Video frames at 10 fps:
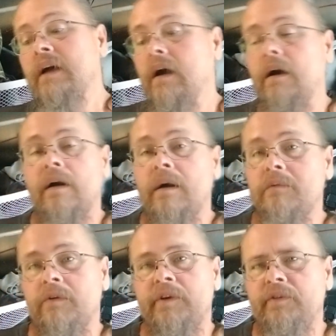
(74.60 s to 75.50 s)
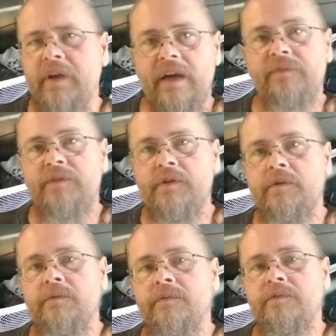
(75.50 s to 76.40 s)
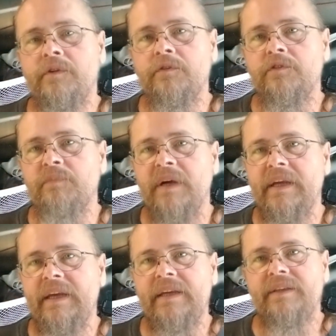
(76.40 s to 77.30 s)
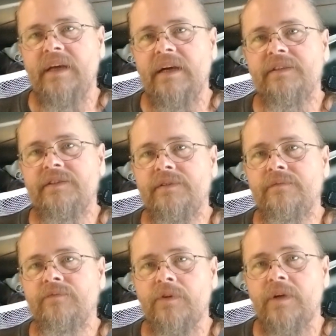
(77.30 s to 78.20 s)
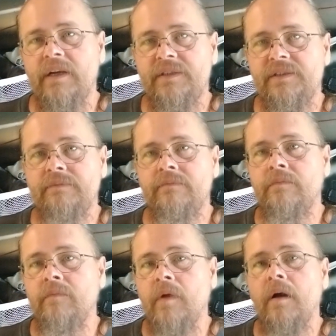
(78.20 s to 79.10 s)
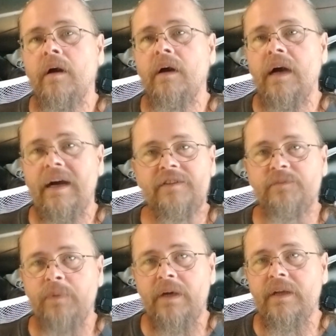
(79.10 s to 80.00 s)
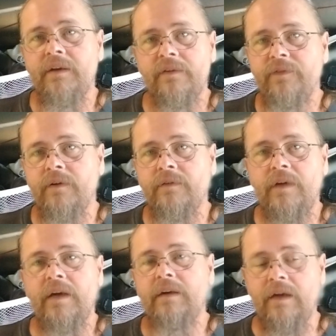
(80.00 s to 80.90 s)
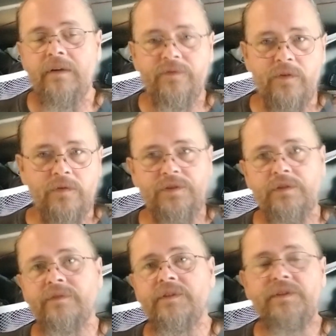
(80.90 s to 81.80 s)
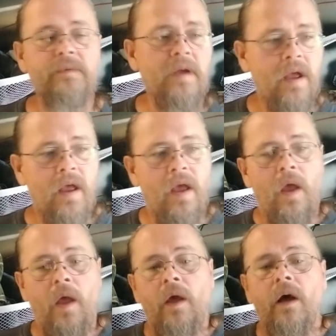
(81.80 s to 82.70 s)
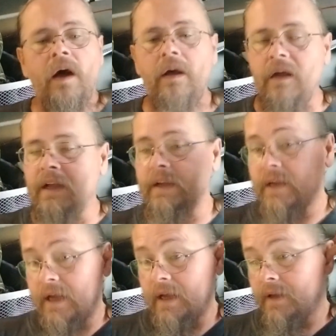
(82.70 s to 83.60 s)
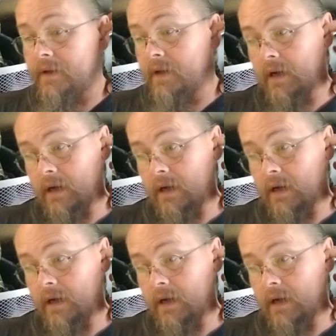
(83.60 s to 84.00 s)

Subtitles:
I'm going to have to use my Aunt Dot's Verizon hotspot on her phone service, and